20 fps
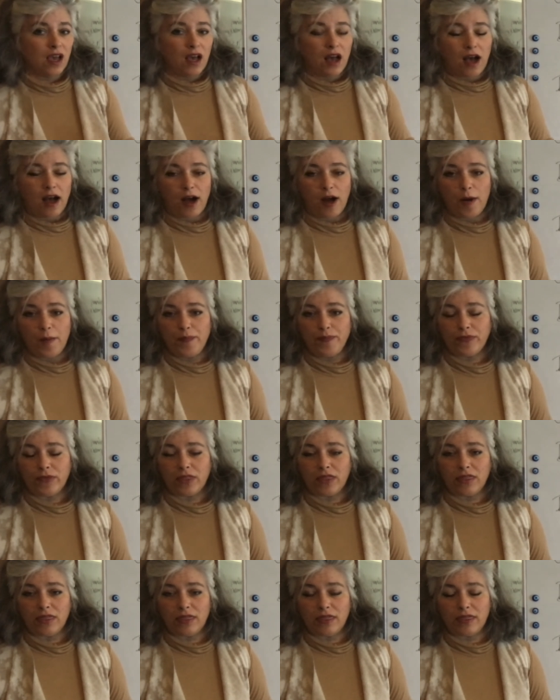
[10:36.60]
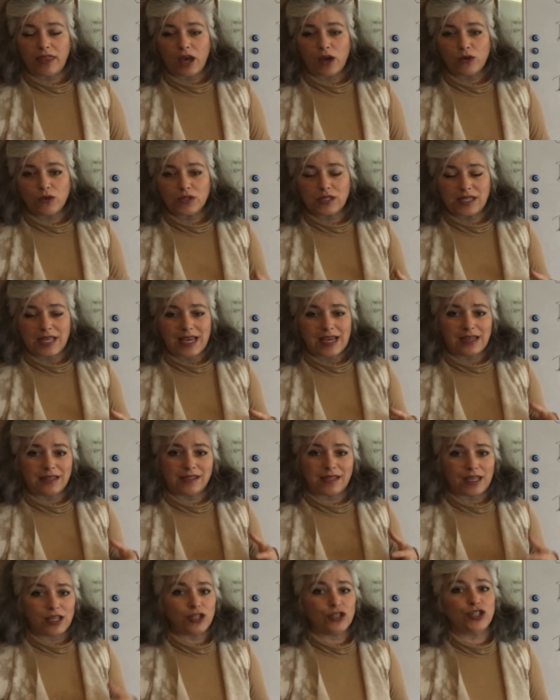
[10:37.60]
um, those things
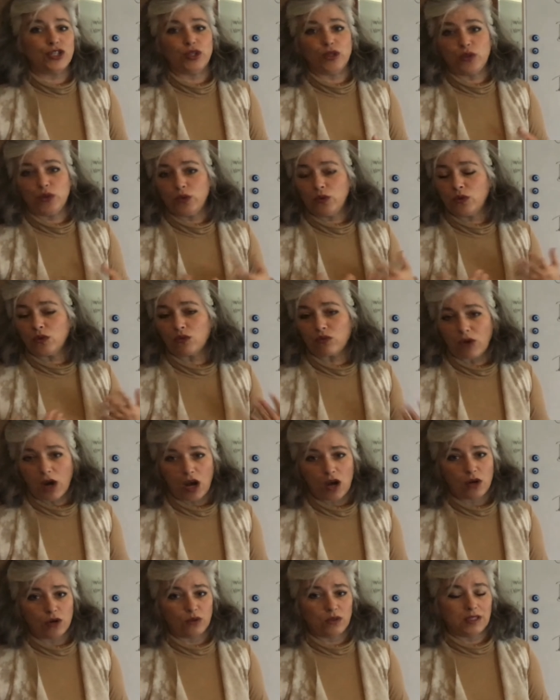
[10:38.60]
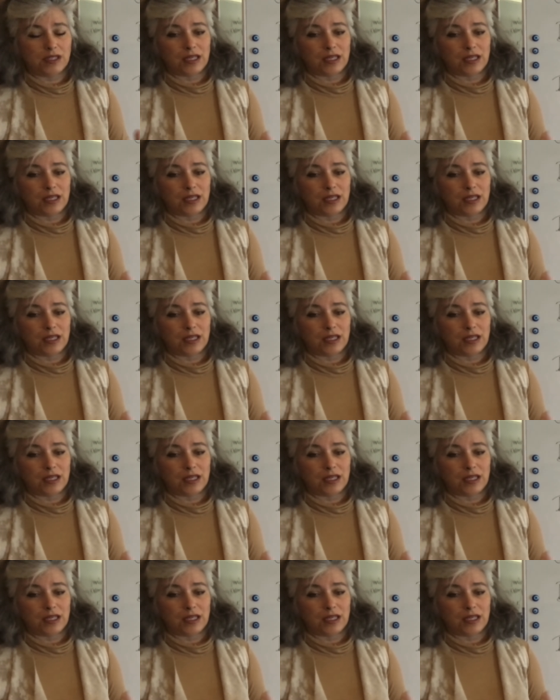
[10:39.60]
into roads,